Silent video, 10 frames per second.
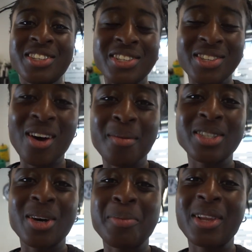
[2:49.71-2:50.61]
just
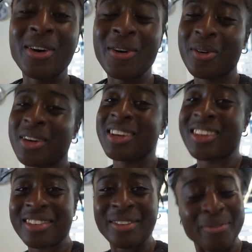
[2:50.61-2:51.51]
comment down below
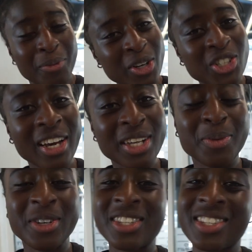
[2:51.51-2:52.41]
what you
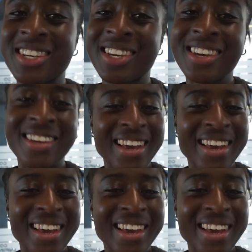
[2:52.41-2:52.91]
guys want to see